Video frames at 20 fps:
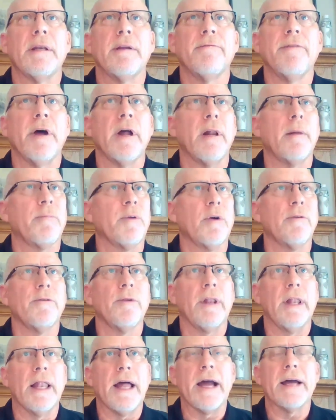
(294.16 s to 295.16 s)
has been developed
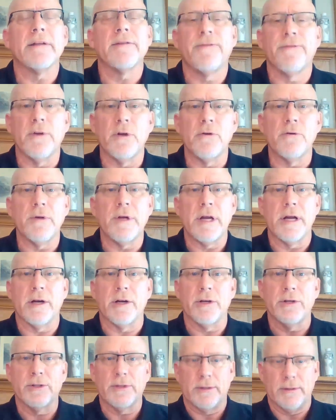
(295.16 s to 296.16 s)
over the last few
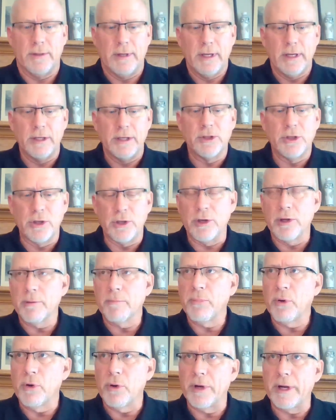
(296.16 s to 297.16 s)
years. And to
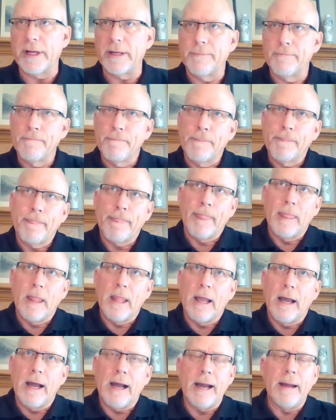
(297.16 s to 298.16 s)
your point,
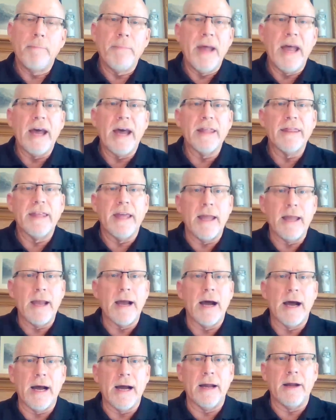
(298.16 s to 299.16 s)
high path
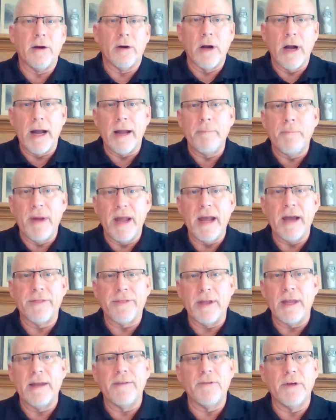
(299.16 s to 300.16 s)
AI or high
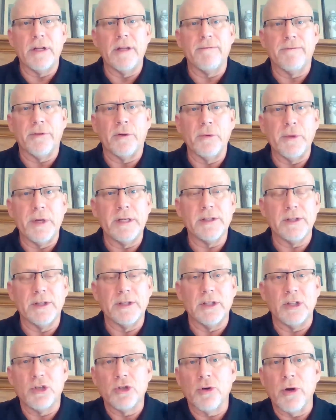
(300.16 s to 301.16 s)
path avian
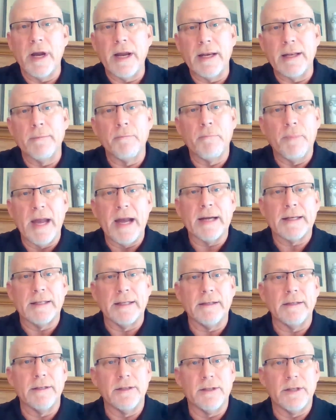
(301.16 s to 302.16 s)
influenza is a trade
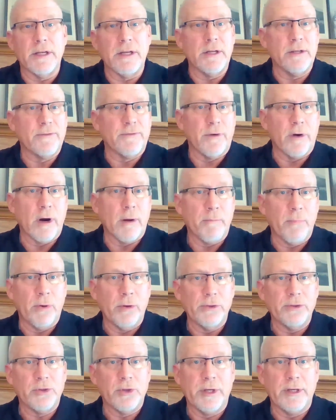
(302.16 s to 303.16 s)
impacting disease for our
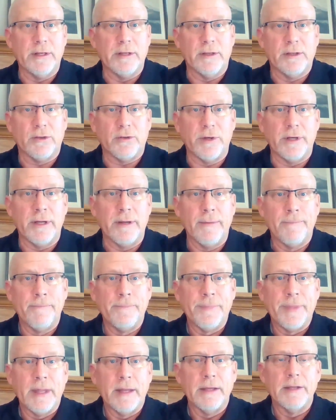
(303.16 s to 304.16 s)
poultry industry,